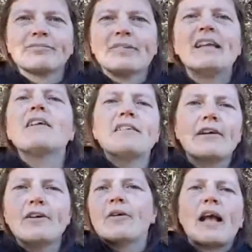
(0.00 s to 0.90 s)
In
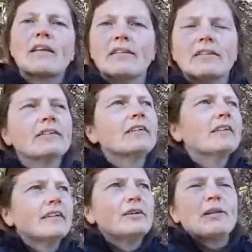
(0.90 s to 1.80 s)
Ontario, Canada,
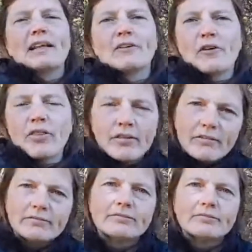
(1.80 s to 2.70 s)
planet Earth,
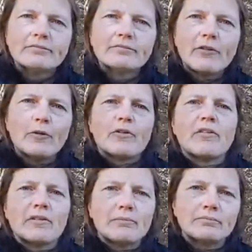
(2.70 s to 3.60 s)
solar
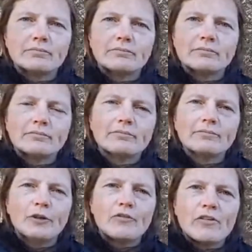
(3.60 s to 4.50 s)
system,
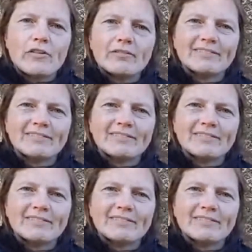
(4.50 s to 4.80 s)
universe.